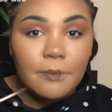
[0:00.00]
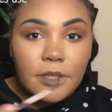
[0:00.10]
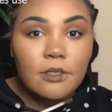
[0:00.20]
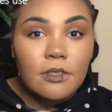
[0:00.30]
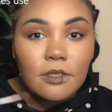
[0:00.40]

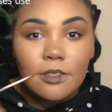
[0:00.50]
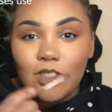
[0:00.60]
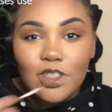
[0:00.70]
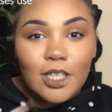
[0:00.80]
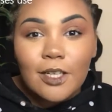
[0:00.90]
Bitch,
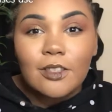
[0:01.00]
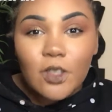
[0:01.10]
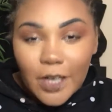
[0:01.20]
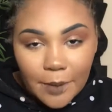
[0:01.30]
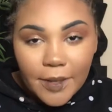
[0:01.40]
this shit is
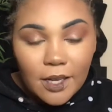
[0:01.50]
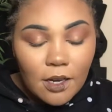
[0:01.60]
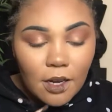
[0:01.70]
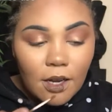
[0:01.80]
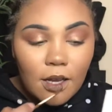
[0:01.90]
creamy.
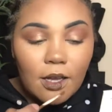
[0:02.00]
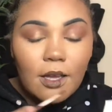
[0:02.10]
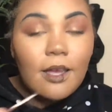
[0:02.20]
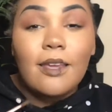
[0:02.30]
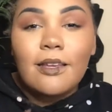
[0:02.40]

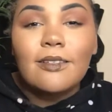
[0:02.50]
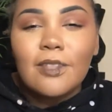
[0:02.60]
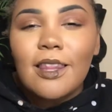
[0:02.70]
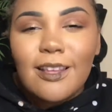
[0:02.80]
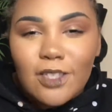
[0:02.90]
It
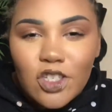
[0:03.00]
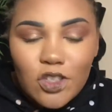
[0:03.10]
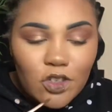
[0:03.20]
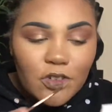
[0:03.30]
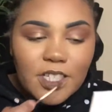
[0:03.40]
is
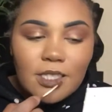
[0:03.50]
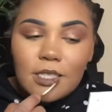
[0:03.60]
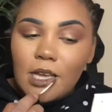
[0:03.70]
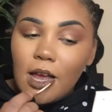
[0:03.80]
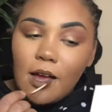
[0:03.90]

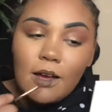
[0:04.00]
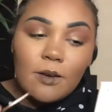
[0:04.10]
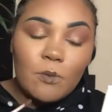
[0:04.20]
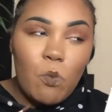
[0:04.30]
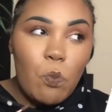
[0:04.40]
lustrous.
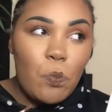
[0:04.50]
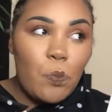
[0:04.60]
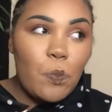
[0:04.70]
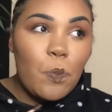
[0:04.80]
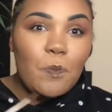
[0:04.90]

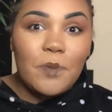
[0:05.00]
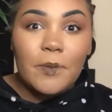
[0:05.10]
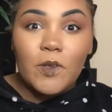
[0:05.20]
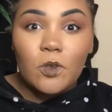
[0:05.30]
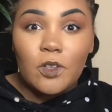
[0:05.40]

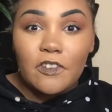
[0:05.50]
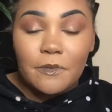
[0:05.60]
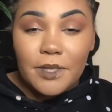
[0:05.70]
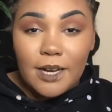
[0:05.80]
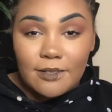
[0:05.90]
People who
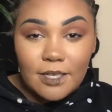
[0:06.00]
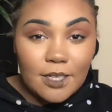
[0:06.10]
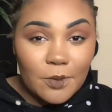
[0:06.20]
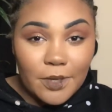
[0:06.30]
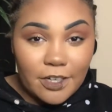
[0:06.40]
have been
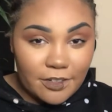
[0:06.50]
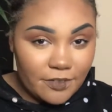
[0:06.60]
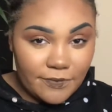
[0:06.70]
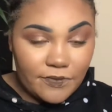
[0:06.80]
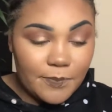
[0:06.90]
asking where
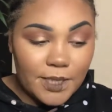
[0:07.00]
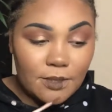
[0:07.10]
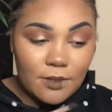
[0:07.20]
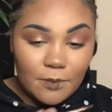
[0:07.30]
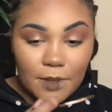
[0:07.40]
I've
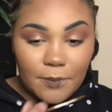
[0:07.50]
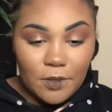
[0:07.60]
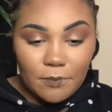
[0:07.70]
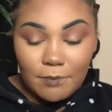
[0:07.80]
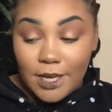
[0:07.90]
been
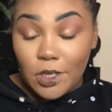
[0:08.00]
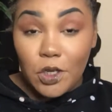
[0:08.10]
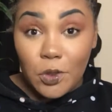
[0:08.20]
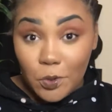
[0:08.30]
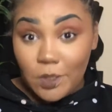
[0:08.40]
doing my
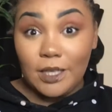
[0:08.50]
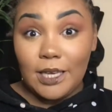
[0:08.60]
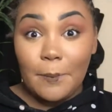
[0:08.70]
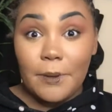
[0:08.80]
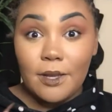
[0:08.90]
nude
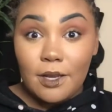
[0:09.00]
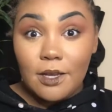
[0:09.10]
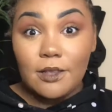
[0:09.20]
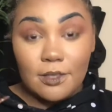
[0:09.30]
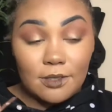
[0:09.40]
lip,
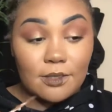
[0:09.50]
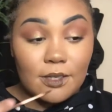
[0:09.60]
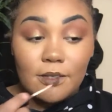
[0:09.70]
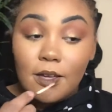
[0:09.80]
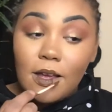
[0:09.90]
this is
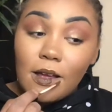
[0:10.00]
it.